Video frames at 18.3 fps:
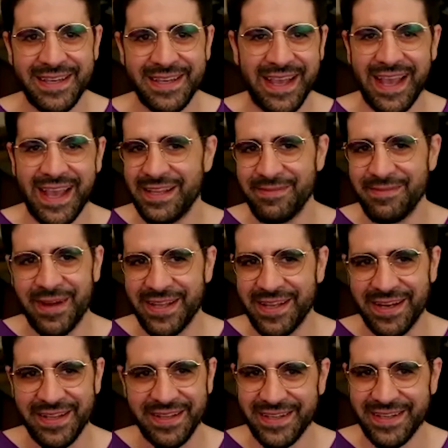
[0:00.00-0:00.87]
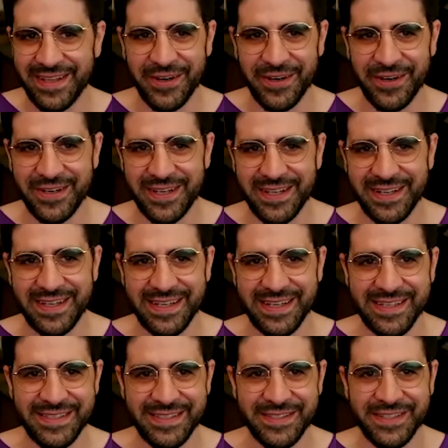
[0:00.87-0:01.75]
anybody on, you know, can
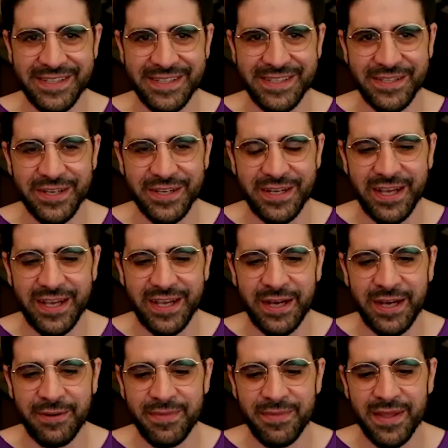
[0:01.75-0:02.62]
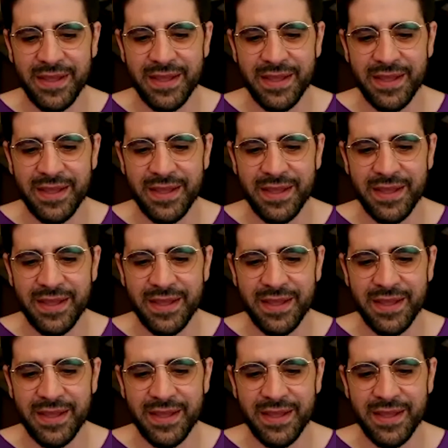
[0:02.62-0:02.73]
easily look up